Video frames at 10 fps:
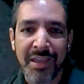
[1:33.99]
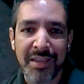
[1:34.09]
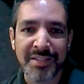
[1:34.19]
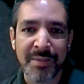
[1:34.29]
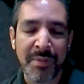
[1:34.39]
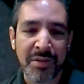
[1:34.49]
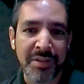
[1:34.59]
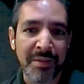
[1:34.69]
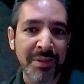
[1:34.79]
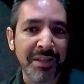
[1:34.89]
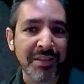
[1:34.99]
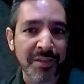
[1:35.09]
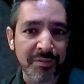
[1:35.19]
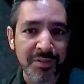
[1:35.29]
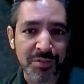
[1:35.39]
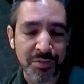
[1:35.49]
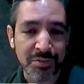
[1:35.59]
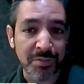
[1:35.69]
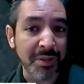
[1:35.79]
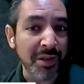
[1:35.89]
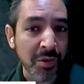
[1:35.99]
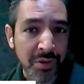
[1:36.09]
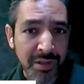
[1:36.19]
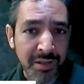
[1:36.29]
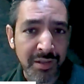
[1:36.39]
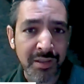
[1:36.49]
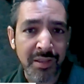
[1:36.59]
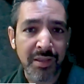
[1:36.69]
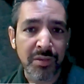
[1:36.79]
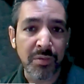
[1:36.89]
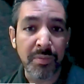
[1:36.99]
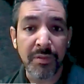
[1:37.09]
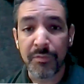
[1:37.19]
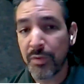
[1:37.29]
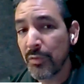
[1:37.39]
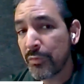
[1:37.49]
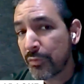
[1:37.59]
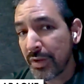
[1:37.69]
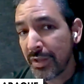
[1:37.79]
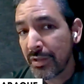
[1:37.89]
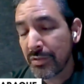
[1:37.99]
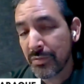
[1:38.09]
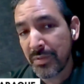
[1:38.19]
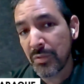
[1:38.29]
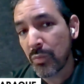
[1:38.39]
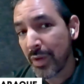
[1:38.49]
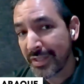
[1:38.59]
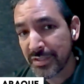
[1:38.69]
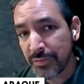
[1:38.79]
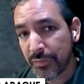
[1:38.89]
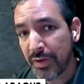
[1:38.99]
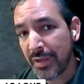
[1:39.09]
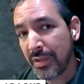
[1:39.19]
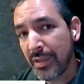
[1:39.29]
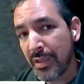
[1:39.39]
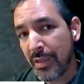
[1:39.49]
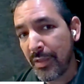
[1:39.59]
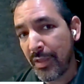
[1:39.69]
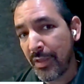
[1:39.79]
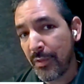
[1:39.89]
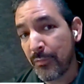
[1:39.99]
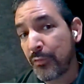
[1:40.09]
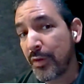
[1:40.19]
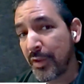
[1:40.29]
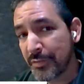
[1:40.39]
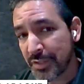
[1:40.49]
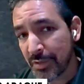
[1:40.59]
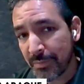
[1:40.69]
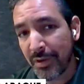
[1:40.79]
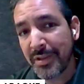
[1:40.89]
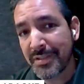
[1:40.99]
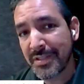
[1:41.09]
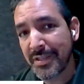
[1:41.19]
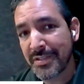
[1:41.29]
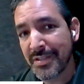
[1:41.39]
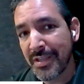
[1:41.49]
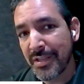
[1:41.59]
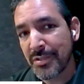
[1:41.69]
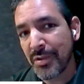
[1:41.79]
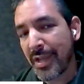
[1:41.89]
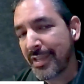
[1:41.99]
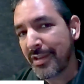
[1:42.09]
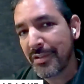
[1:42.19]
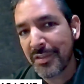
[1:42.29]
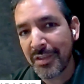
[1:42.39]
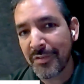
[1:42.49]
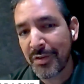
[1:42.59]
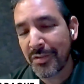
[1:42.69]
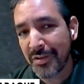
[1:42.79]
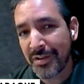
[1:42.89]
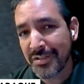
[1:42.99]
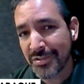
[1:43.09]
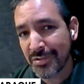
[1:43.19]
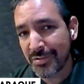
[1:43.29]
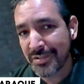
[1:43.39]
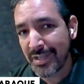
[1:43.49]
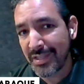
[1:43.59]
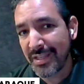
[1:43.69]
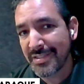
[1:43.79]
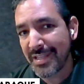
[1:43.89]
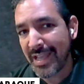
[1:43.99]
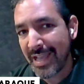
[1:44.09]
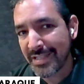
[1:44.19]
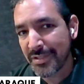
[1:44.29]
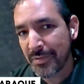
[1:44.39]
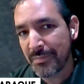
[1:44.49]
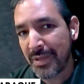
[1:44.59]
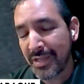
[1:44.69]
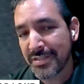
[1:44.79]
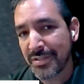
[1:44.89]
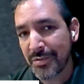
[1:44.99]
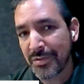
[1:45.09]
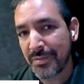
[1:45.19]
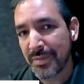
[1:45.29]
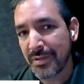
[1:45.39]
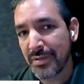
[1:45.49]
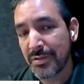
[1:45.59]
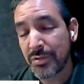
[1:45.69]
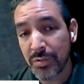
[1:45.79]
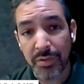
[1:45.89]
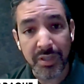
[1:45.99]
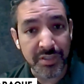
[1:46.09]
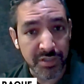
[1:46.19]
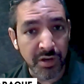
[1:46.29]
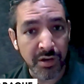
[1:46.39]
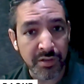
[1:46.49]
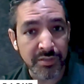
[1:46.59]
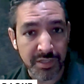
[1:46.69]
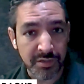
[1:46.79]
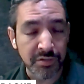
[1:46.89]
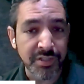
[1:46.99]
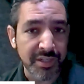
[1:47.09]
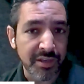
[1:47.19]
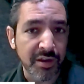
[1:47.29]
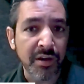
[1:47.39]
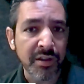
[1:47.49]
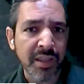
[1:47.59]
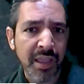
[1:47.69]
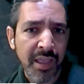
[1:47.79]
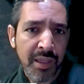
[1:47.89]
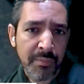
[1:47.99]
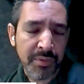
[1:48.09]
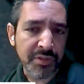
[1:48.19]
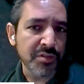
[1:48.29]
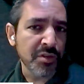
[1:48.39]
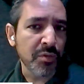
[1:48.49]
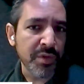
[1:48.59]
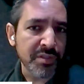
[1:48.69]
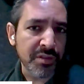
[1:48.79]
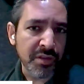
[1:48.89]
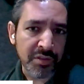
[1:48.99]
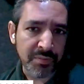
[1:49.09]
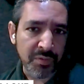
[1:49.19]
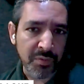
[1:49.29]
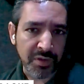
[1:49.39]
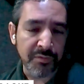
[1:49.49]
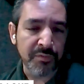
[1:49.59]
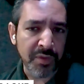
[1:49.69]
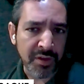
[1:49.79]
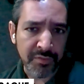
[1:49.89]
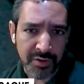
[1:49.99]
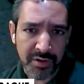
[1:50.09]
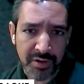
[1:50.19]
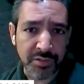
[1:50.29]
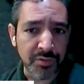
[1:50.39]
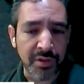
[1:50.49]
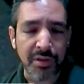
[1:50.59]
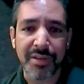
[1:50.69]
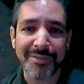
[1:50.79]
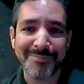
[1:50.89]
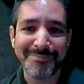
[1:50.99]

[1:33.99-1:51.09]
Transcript: it's about the ability of this source to be local, to be fuel-free, to be waste-free, free of geopolitics. So I cannot think of another energy source that is as compelling as geothermal. True, it's hard, technologically hard, but there's no reason not to be working very, very hard to unlock it.